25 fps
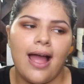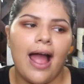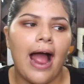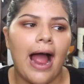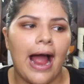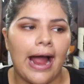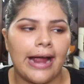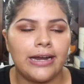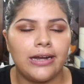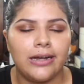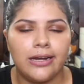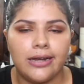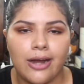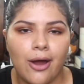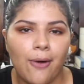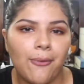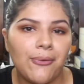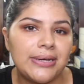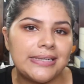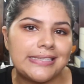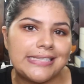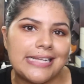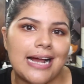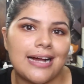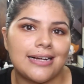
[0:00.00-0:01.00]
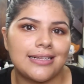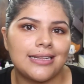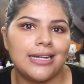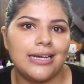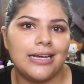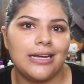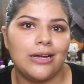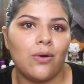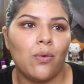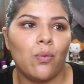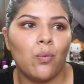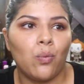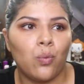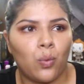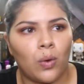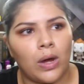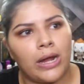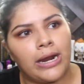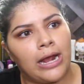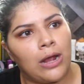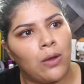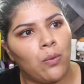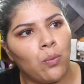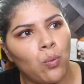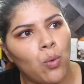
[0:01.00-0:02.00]
I know exactly what
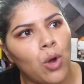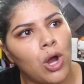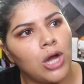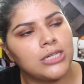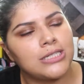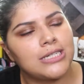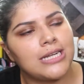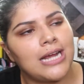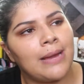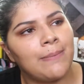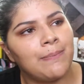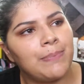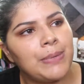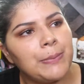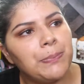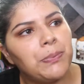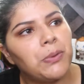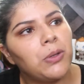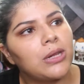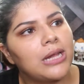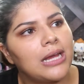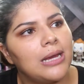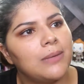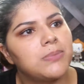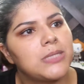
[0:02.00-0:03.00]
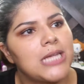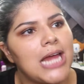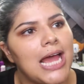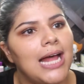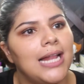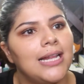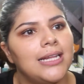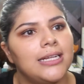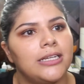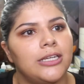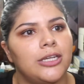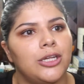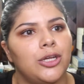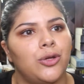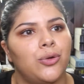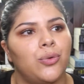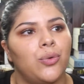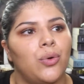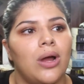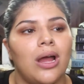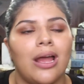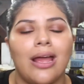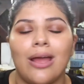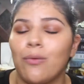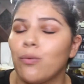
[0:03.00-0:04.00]
I want, and people keep telling
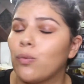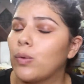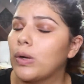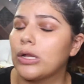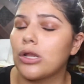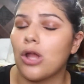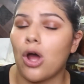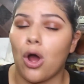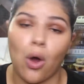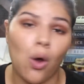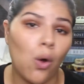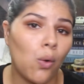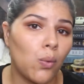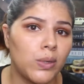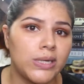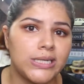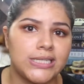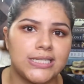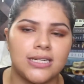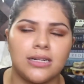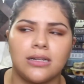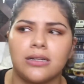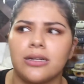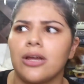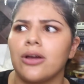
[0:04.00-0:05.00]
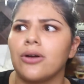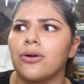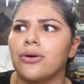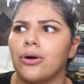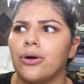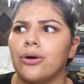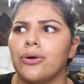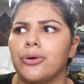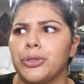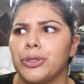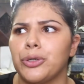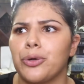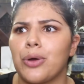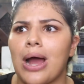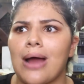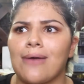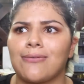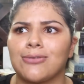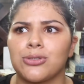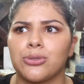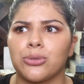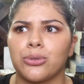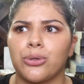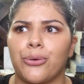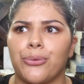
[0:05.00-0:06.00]
you and will always tell you, oh, you have
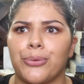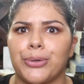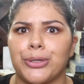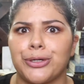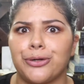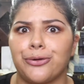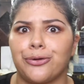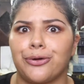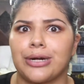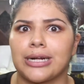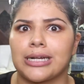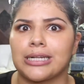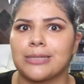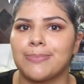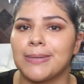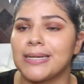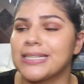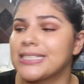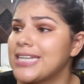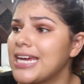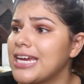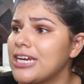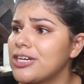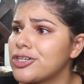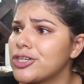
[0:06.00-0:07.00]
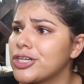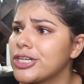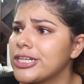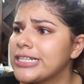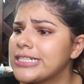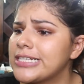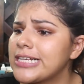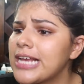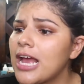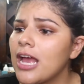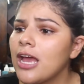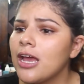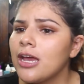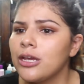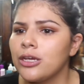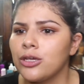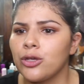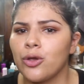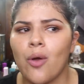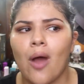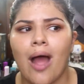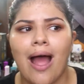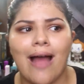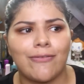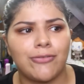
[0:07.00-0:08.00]
to lower your expectations,
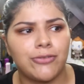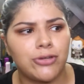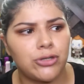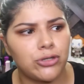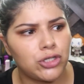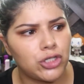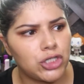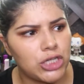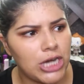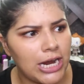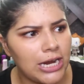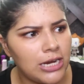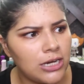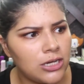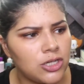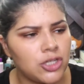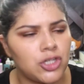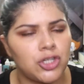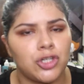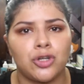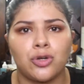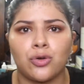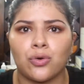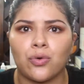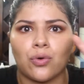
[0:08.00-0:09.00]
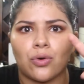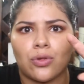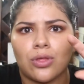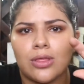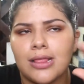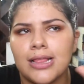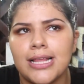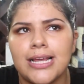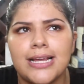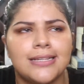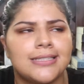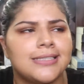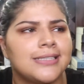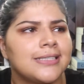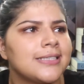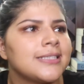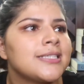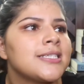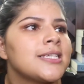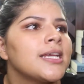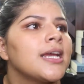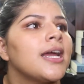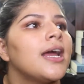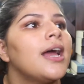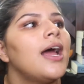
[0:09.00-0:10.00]
you have to change your
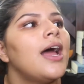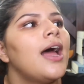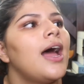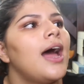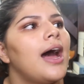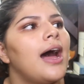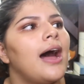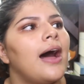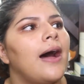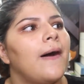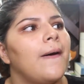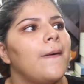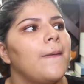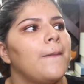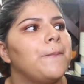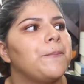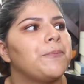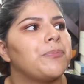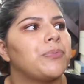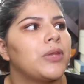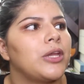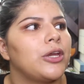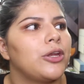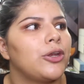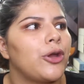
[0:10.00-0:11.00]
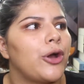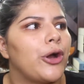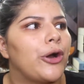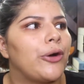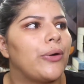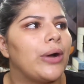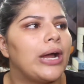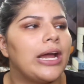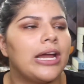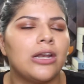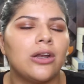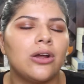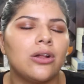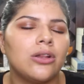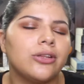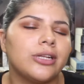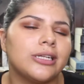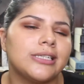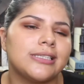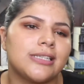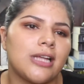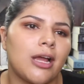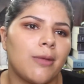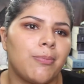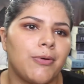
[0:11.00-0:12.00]
list, you know, and all
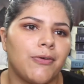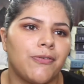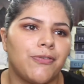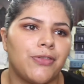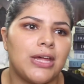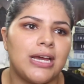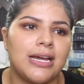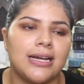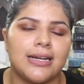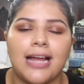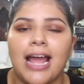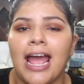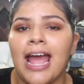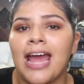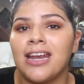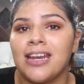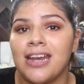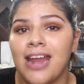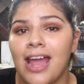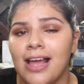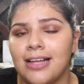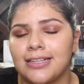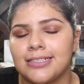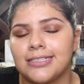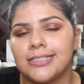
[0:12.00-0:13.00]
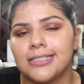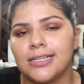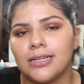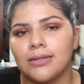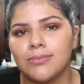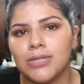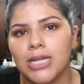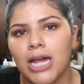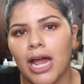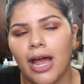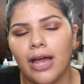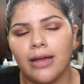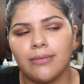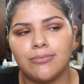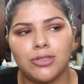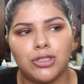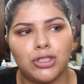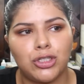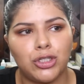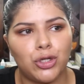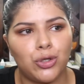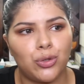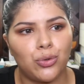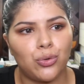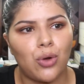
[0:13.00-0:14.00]
this type of thing. And yes,
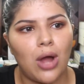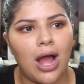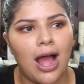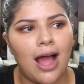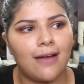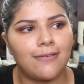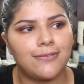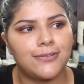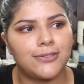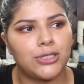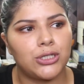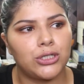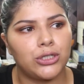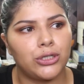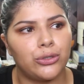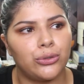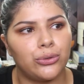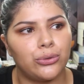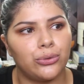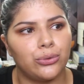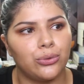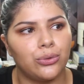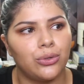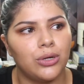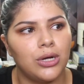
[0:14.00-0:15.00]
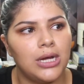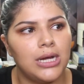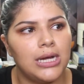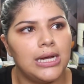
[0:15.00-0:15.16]
sometimes you have to